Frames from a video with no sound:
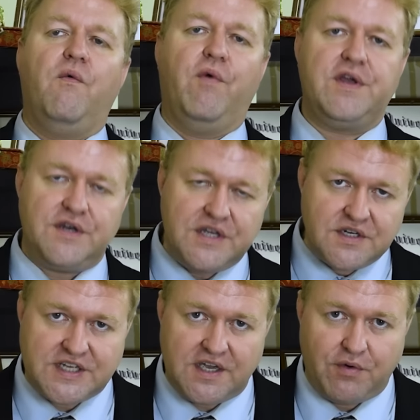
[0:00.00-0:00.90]
What you need
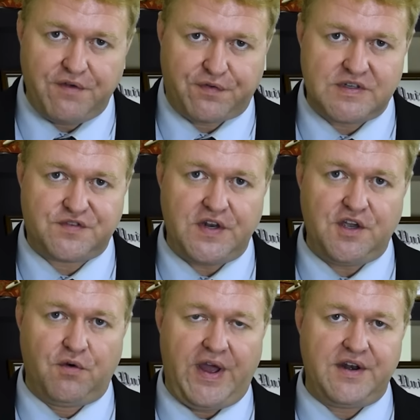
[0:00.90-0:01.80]
to take away from this
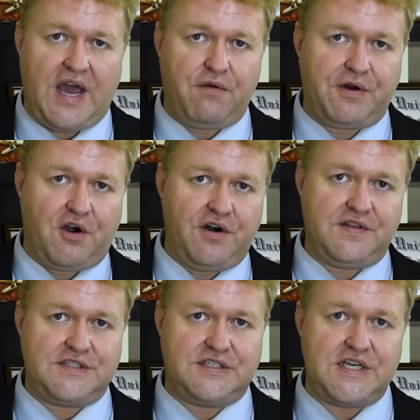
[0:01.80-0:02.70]
video right now
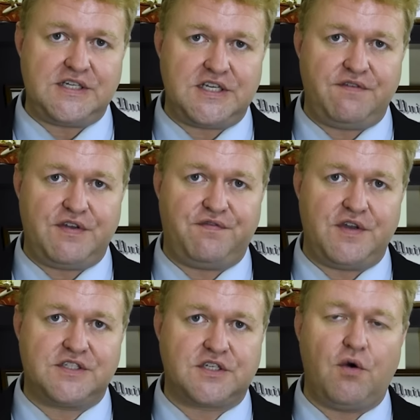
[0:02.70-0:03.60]
regarding this DTV
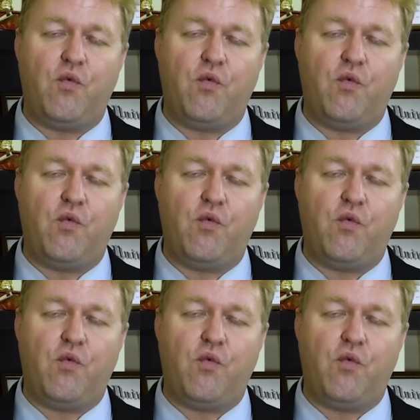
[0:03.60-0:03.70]
visa,